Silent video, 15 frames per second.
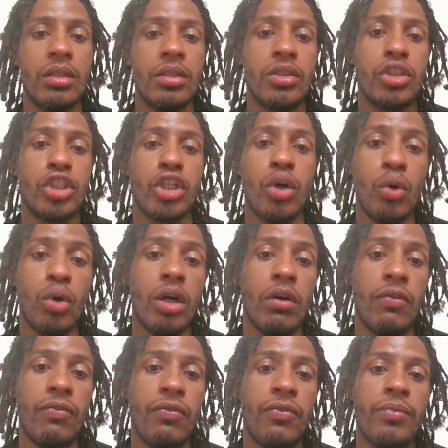Show
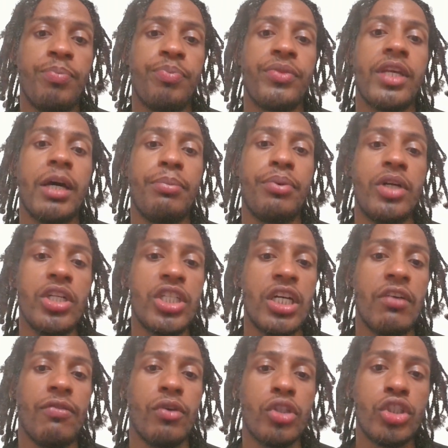love. Appreciate
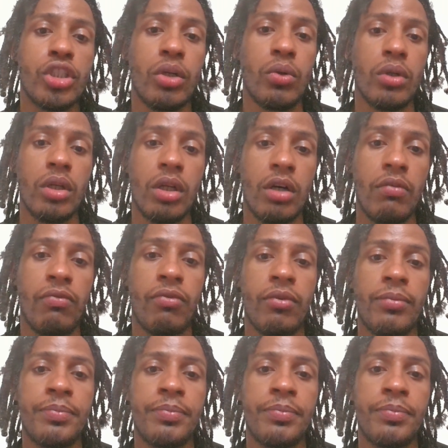everyone showing love.